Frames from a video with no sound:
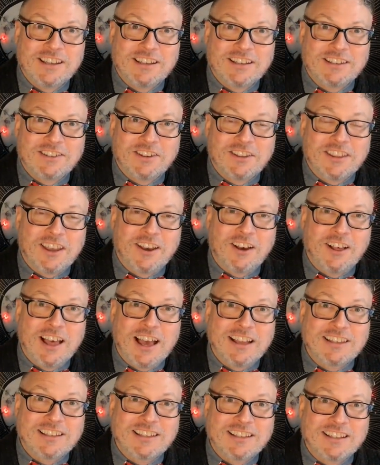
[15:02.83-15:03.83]
so they all
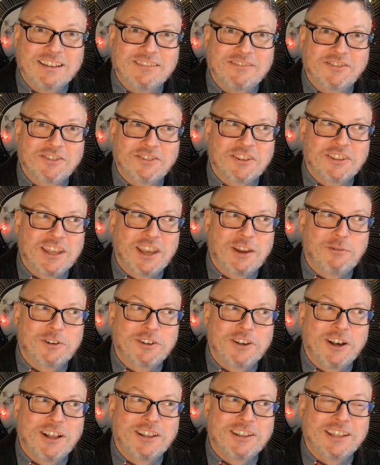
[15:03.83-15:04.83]
had sleeves, so they were
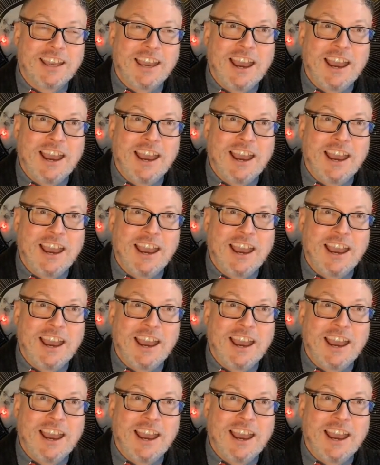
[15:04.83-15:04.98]
called the